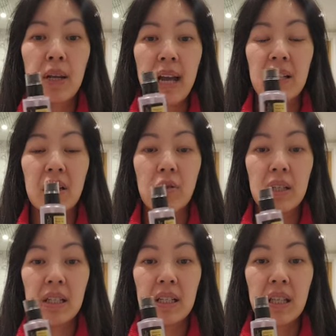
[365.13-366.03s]
But yeah, so
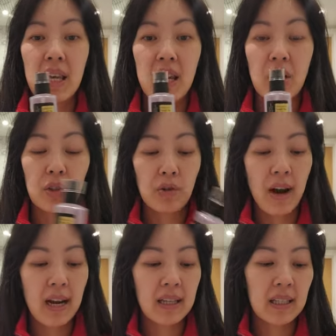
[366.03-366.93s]
this is the
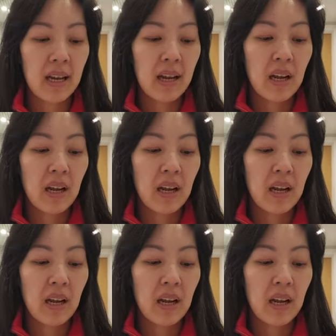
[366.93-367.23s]
Cosrx